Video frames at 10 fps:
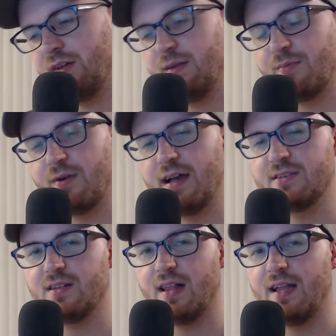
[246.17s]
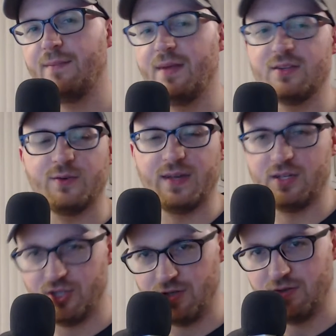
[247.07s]
depressed, a lot of mental
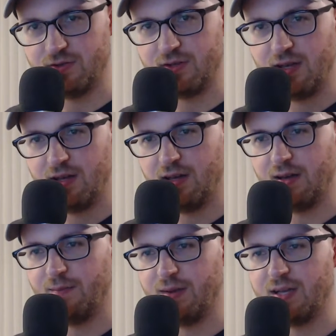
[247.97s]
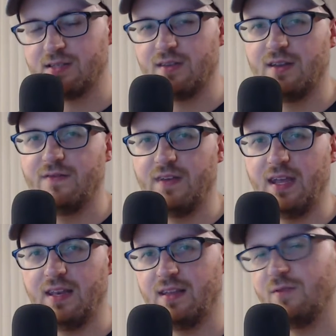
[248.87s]
issues because of the
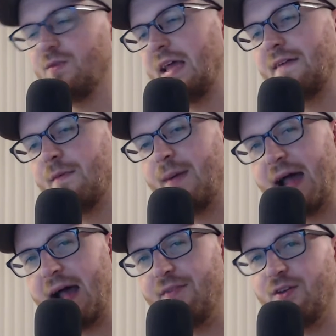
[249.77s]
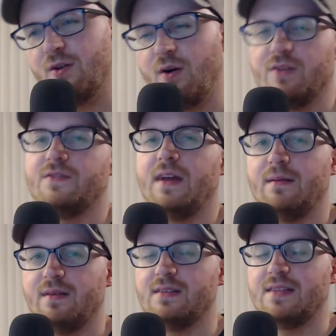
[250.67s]
defeat. Didn't really have a path. All his
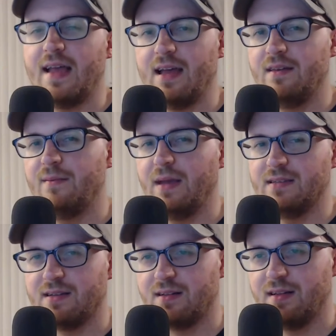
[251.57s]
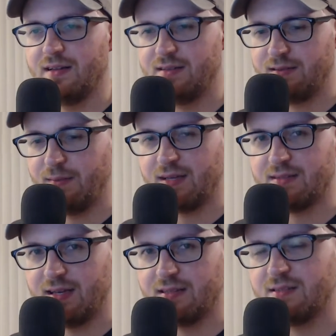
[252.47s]
family's dead, basically. It
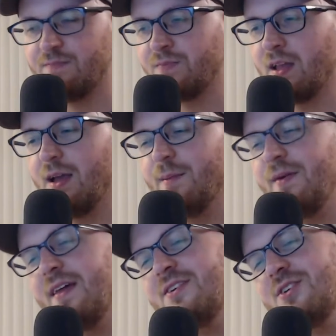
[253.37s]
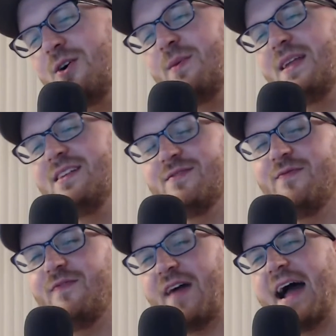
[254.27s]
makes sense. But they show him, and he's
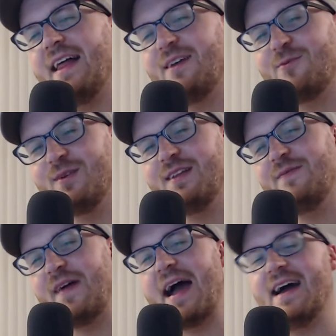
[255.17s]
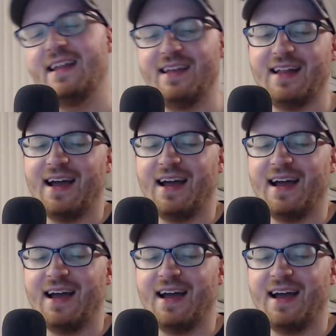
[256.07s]
fat, like really fat. And